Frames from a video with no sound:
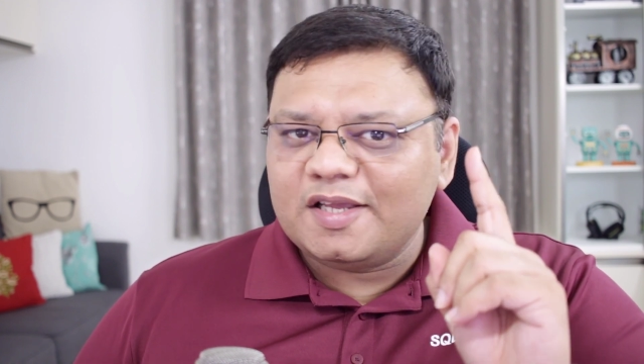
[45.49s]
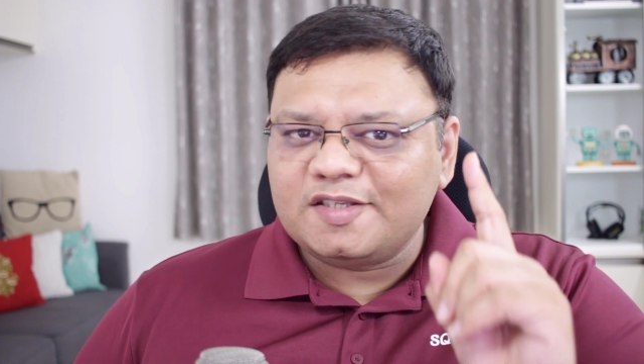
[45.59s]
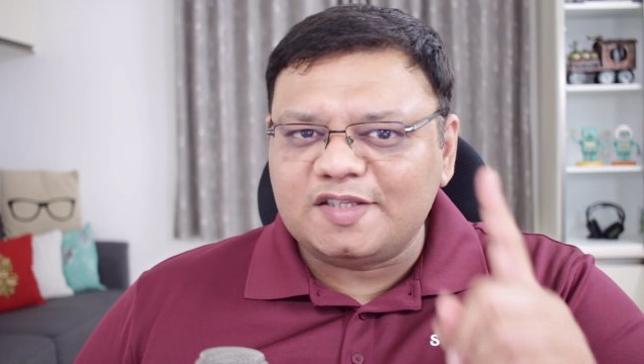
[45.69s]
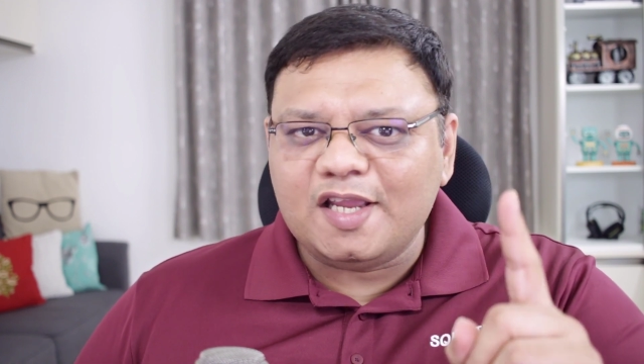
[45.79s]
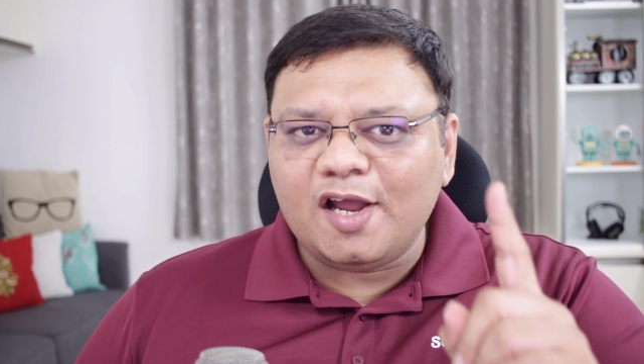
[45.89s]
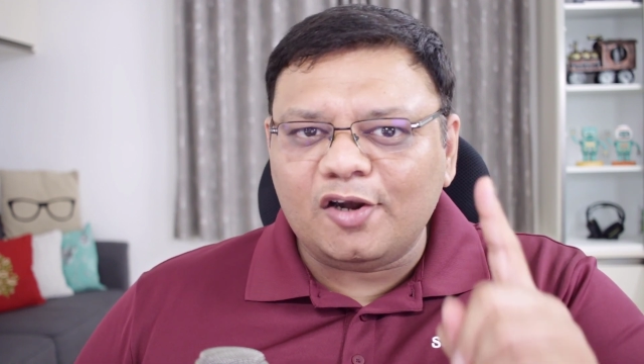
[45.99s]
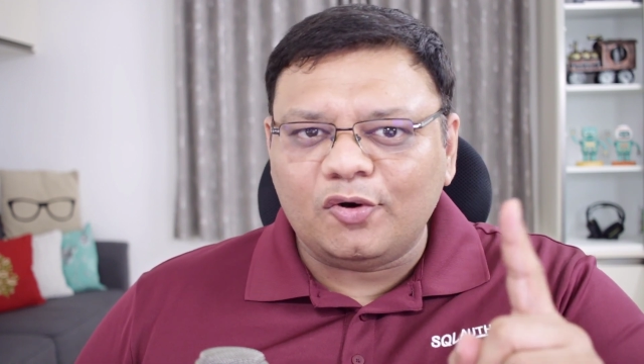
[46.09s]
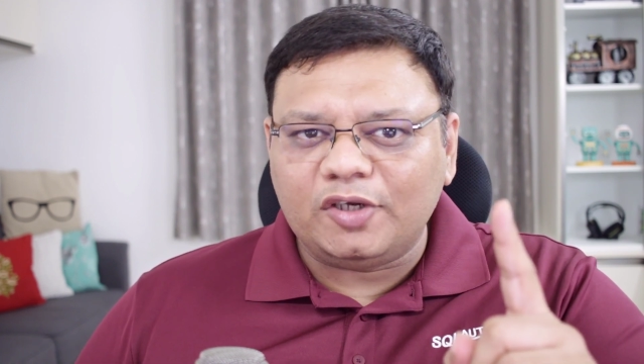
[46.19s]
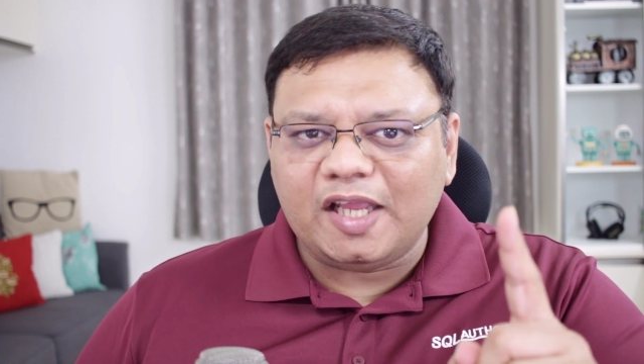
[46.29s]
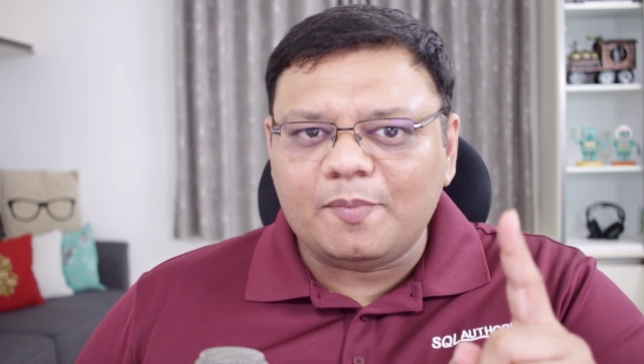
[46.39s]
single
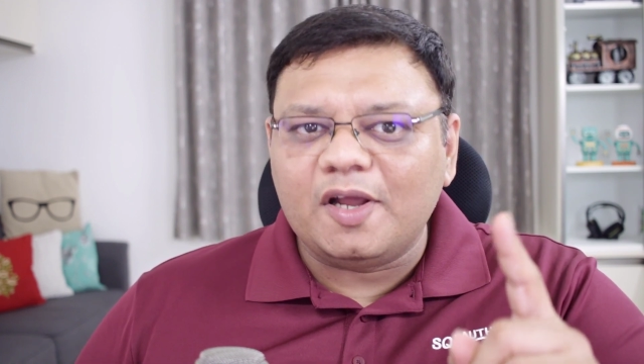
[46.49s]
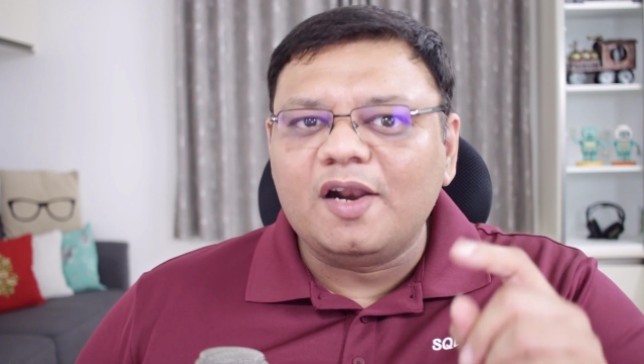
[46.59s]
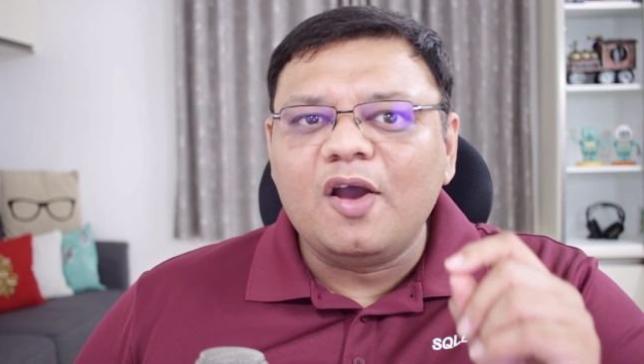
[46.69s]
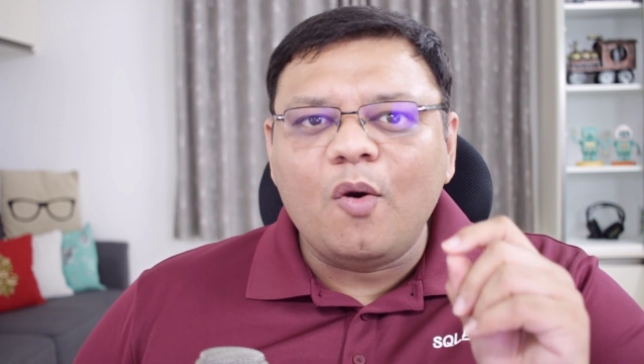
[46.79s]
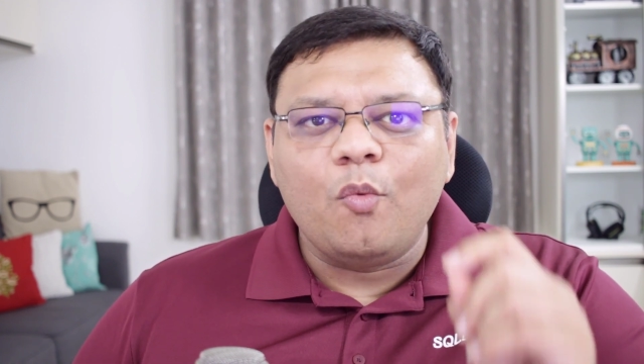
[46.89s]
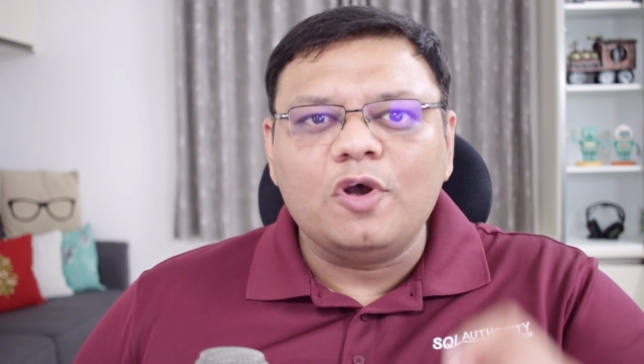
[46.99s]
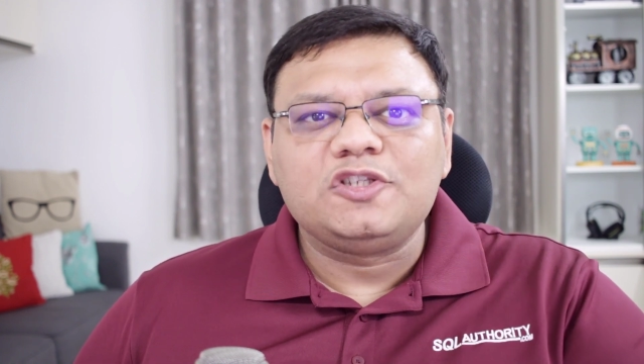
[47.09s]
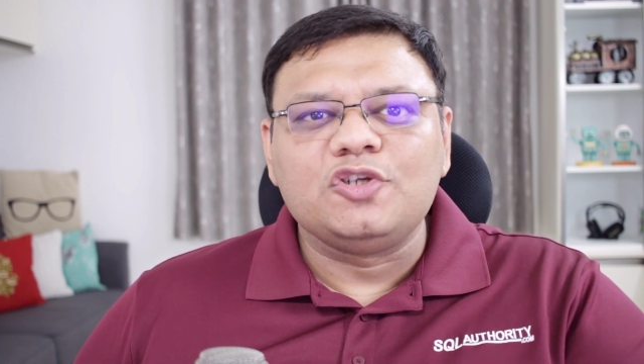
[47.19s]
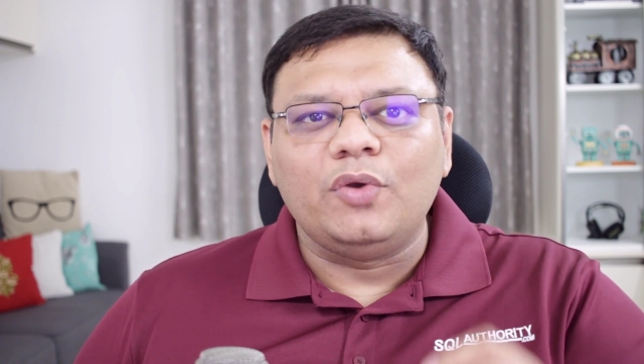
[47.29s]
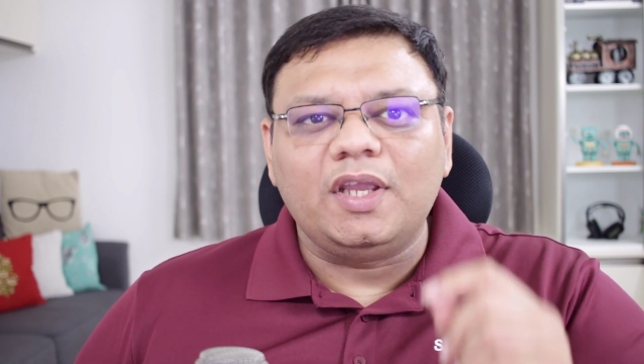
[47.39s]
row table was
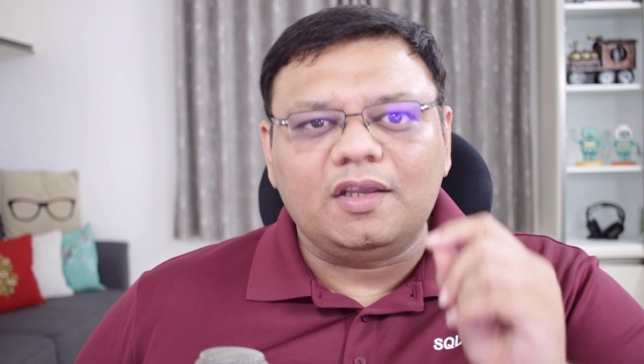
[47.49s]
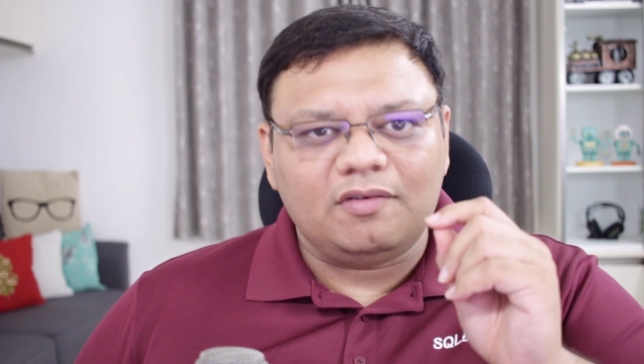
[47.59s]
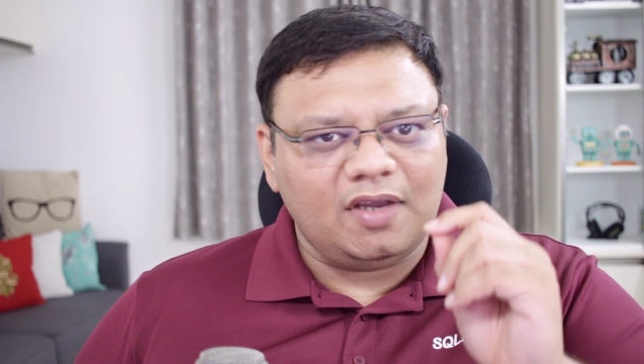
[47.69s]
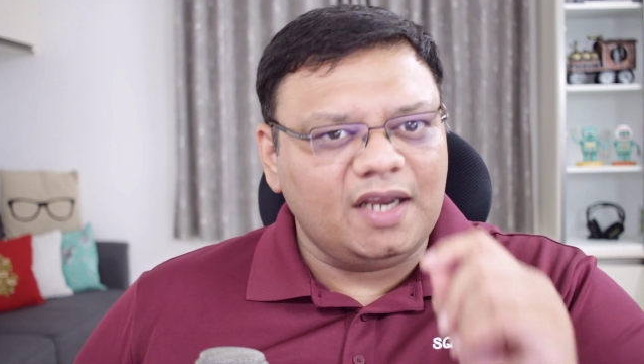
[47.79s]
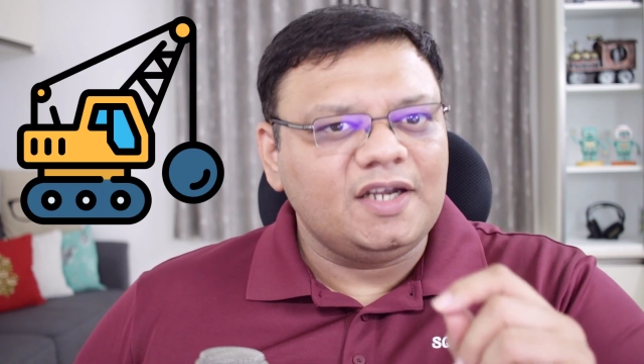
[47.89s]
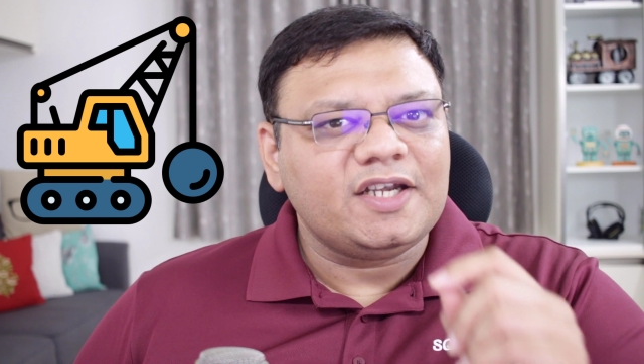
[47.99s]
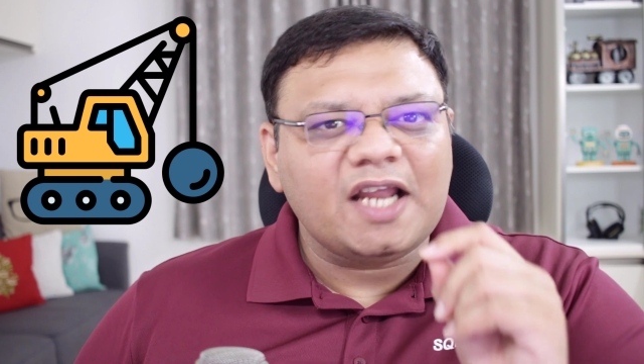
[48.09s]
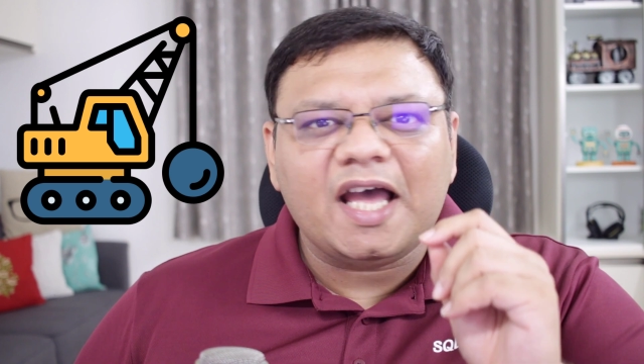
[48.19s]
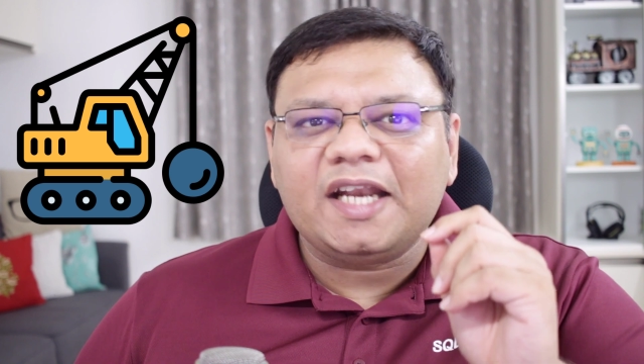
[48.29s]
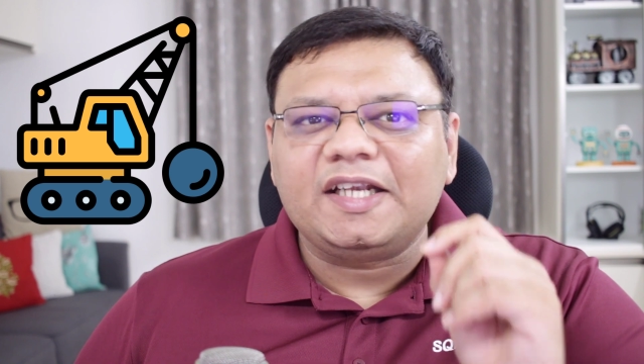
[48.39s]
doing
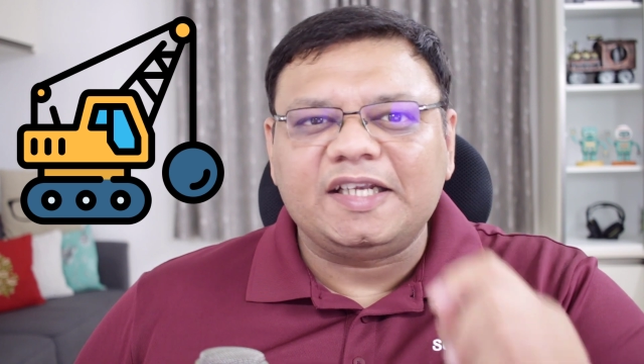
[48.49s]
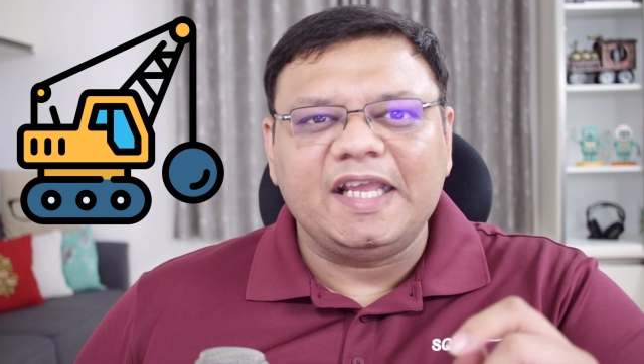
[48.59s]
entire